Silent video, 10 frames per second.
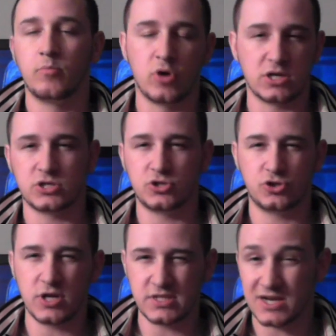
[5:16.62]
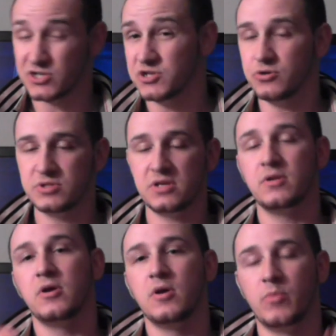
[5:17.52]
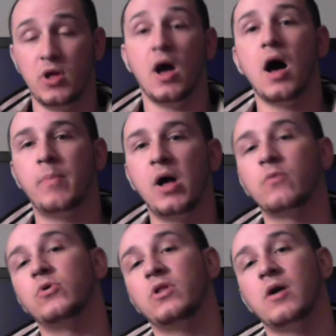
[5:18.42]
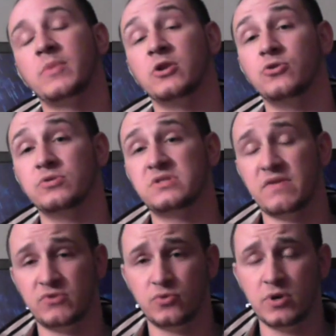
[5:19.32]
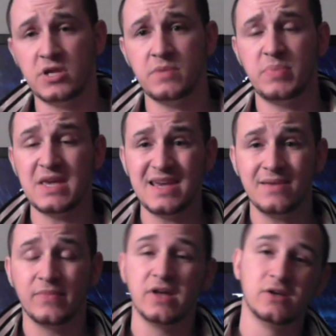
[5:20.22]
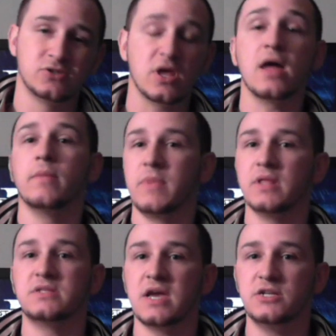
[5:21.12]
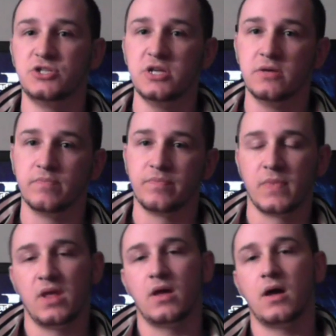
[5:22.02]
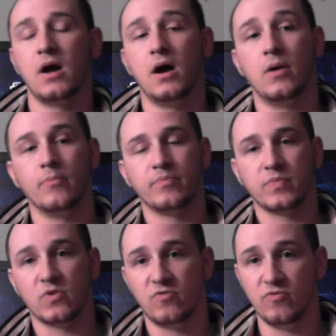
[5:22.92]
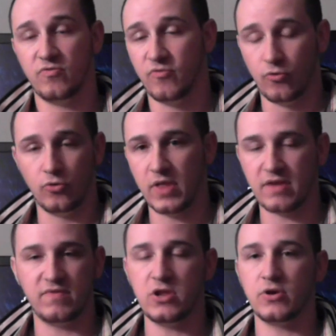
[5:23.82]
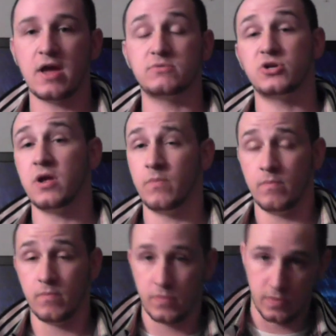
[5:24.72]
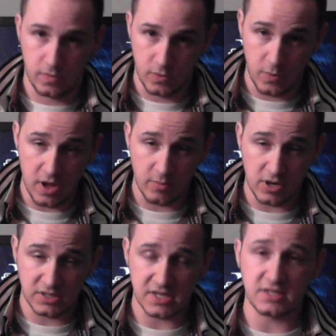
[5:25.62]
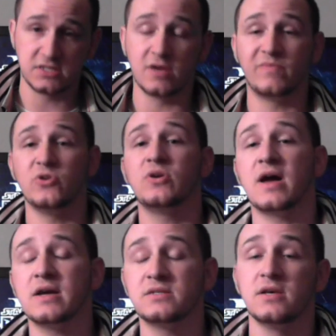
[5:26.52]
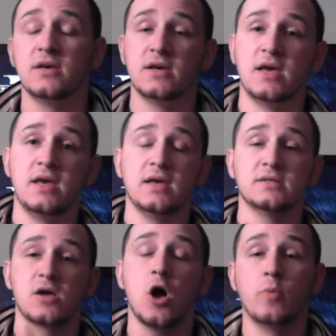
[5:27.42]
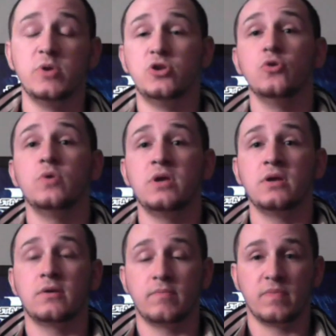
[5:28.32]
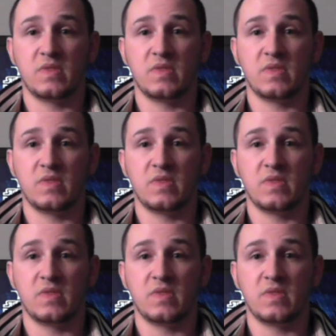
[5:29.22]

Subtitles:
processor trays actually use it. But Hotpog will allow me to do 720p. So that, I mean, it's HD, full like video capture. And the way I'm gonna set this up for you guys is I'll be doing